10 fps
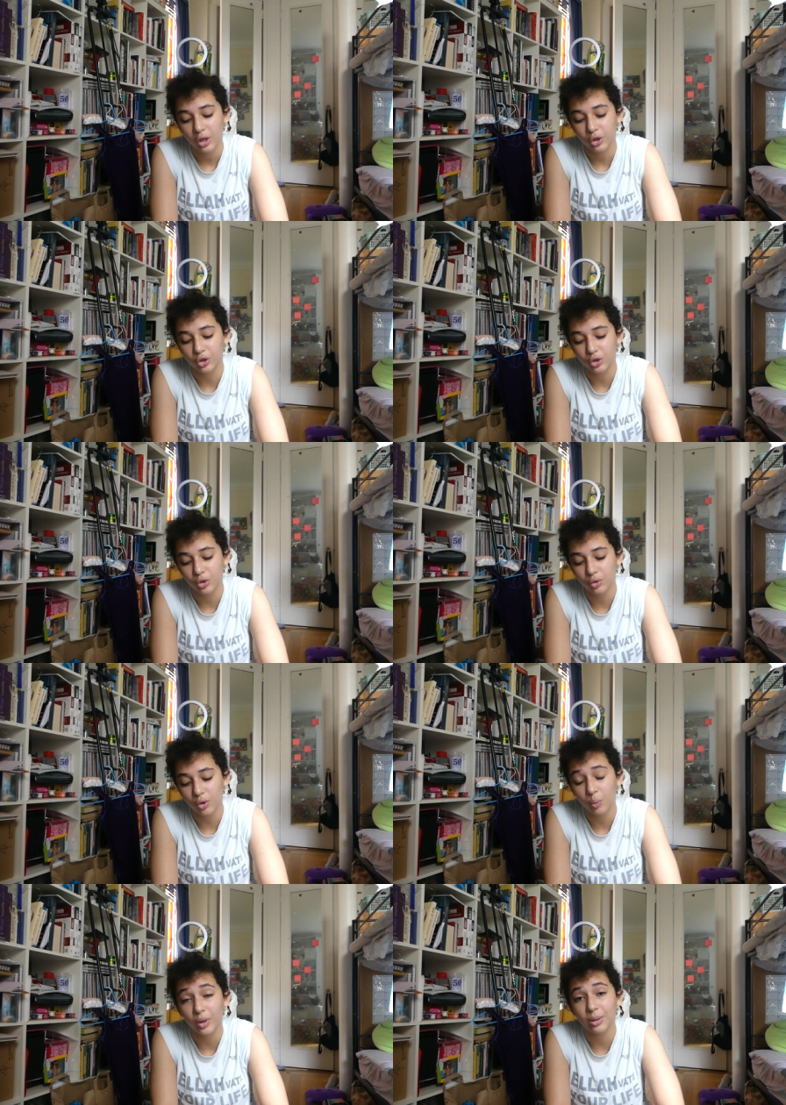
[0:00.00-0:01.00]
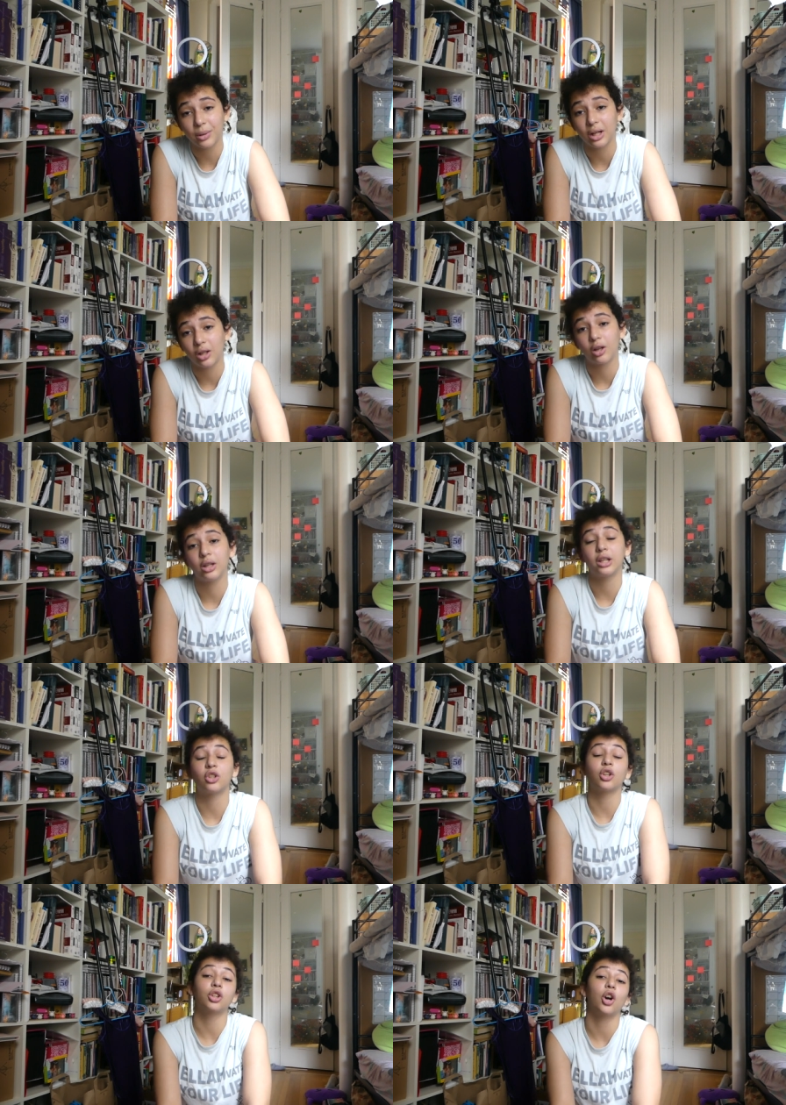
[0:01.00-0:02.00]
Because you don't want to be a
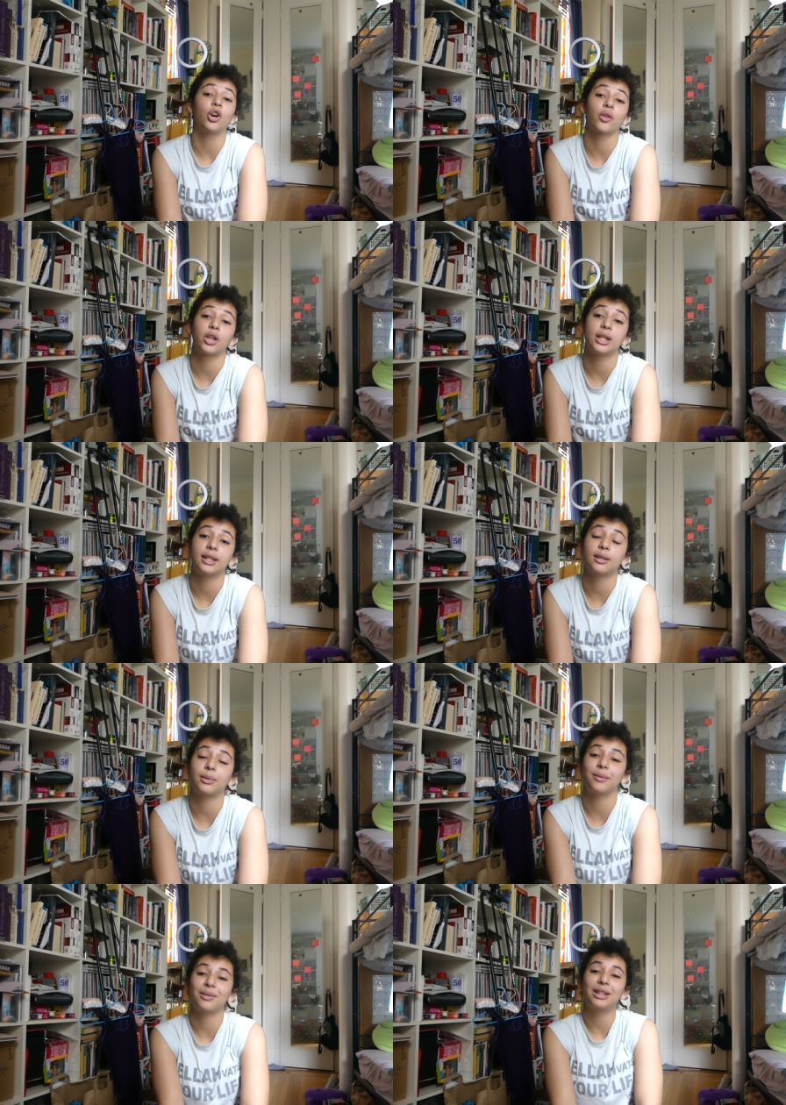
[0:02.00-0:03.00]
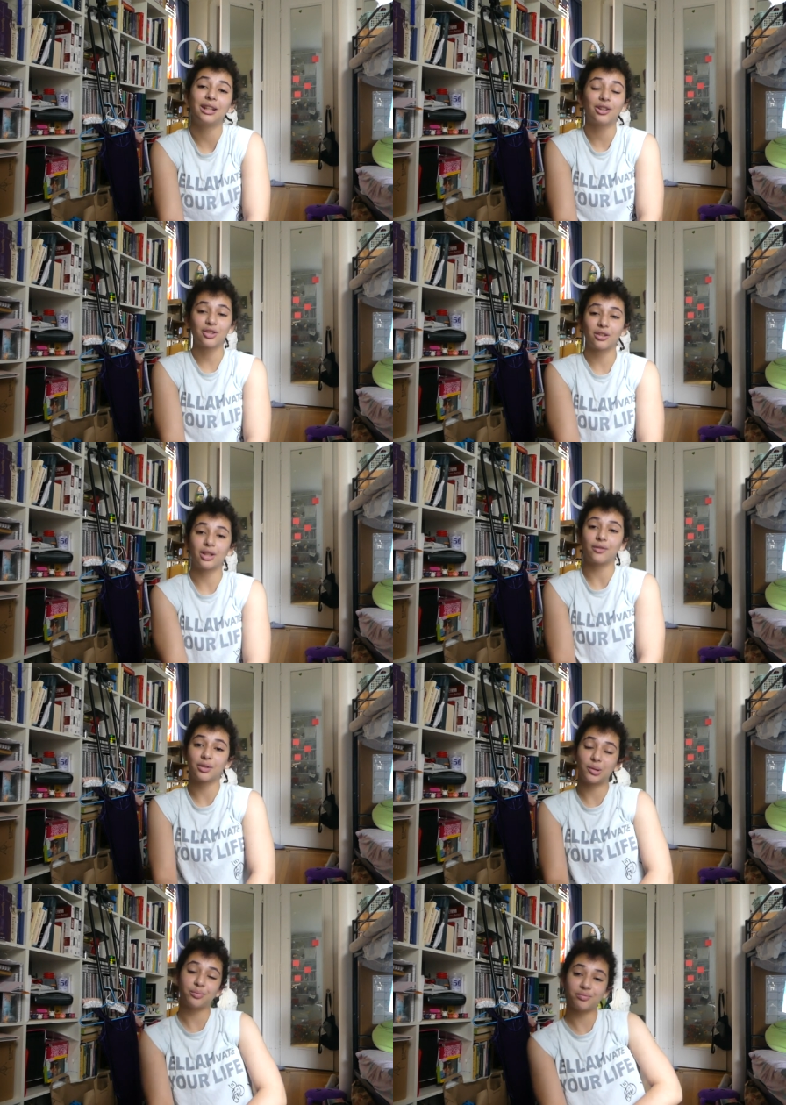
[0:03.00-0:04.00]
leotard longer than you need to be. Leotards aren't
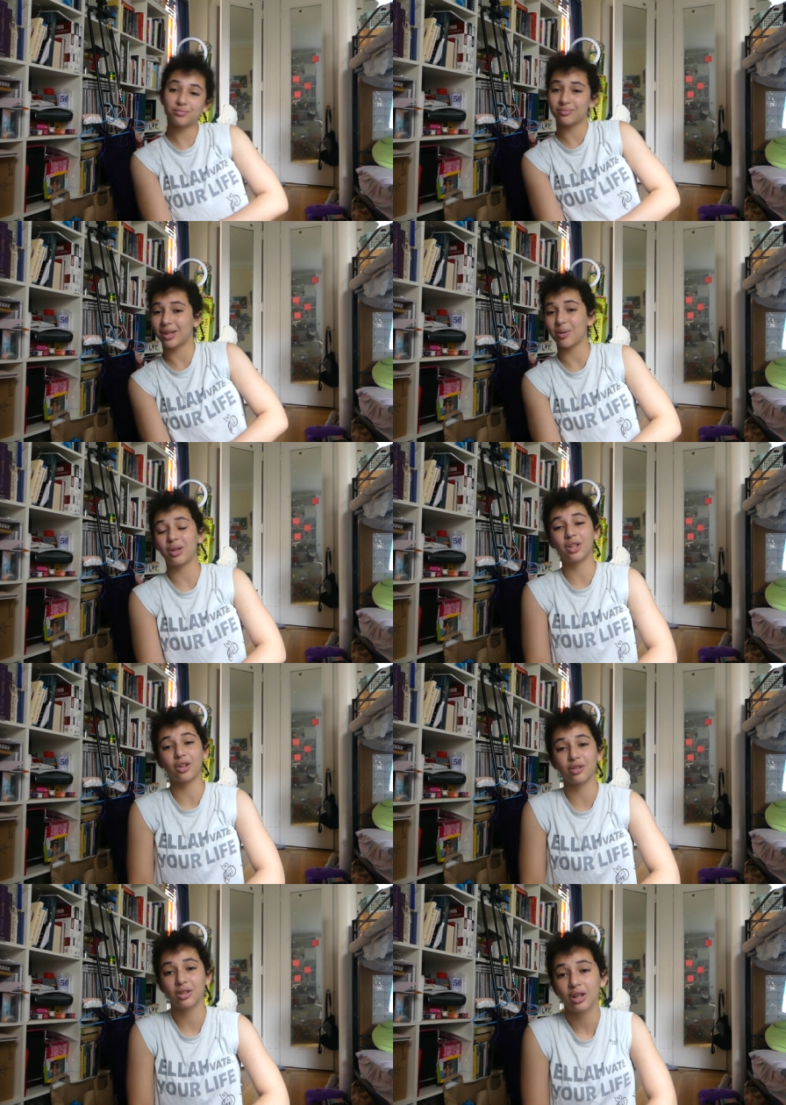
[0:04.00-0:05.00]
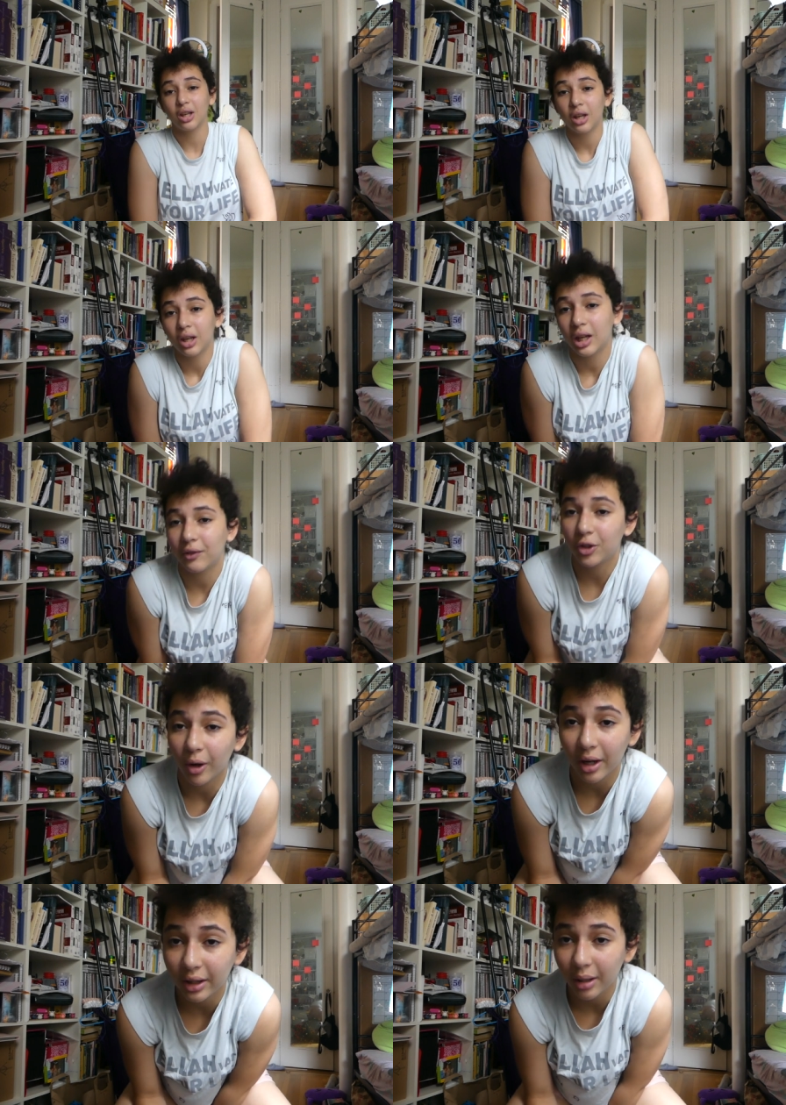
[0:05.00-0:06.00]
comfortable, they really aren't. If you
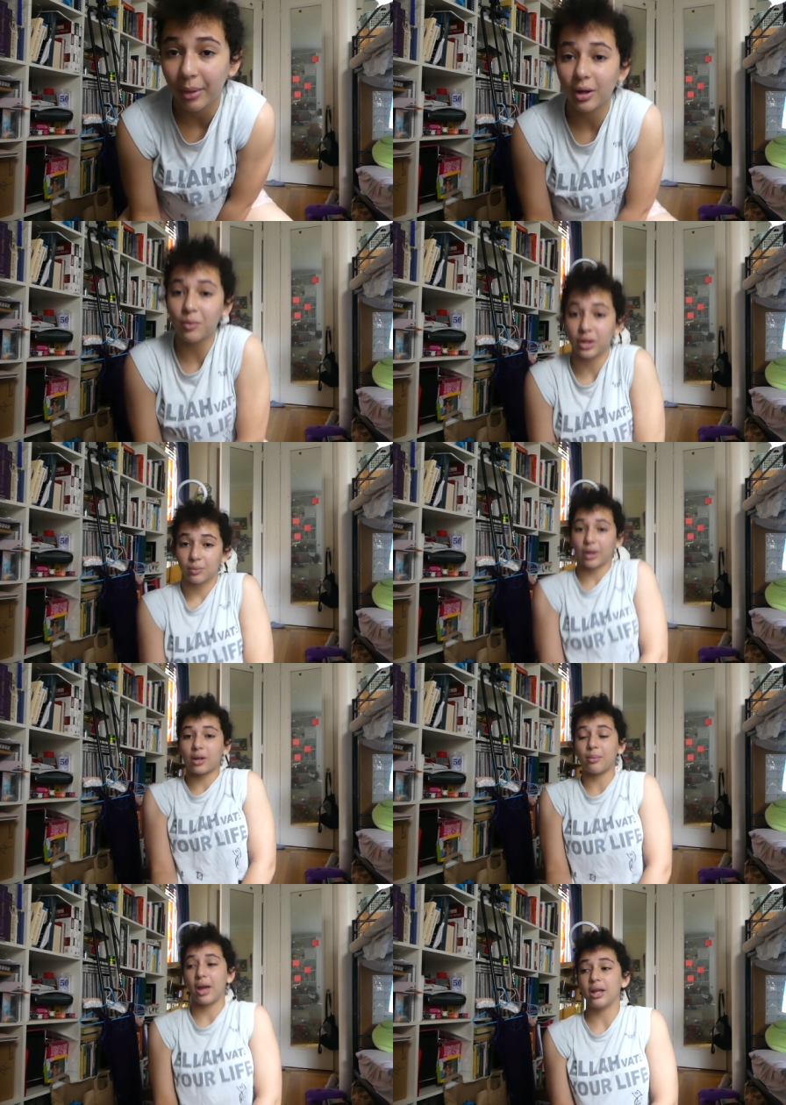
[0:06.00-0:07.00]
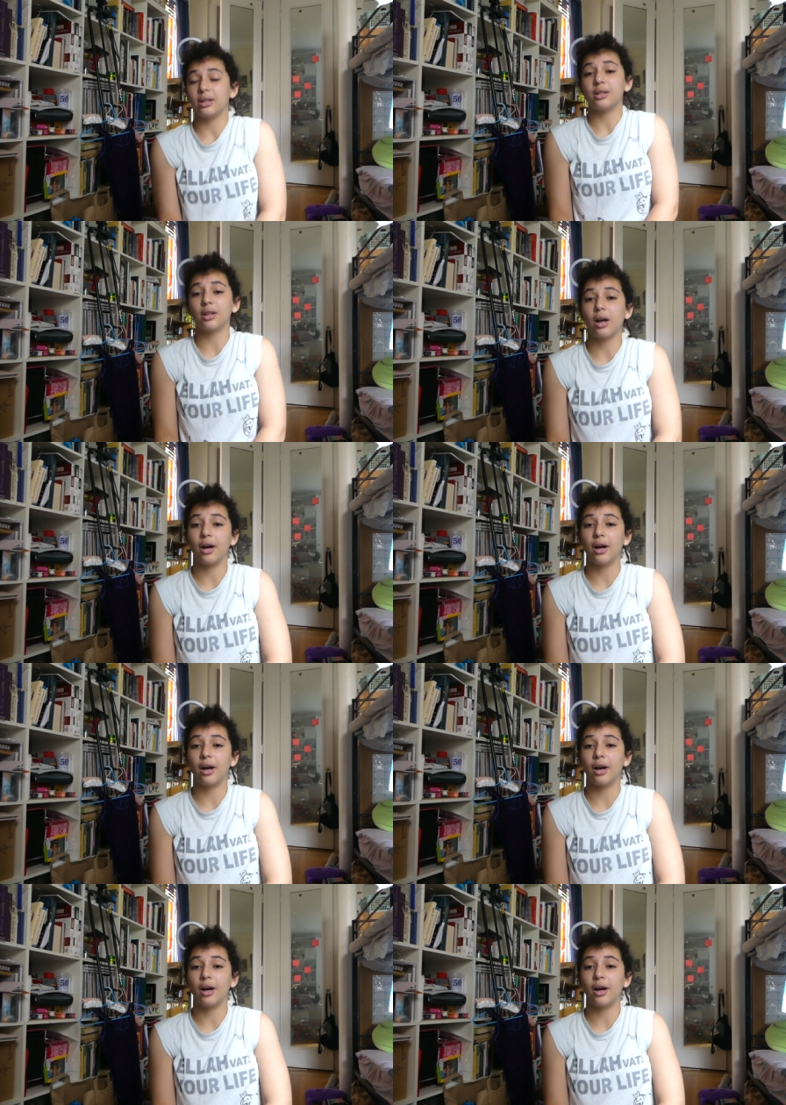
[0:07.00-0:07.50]
train in them, I really recommend,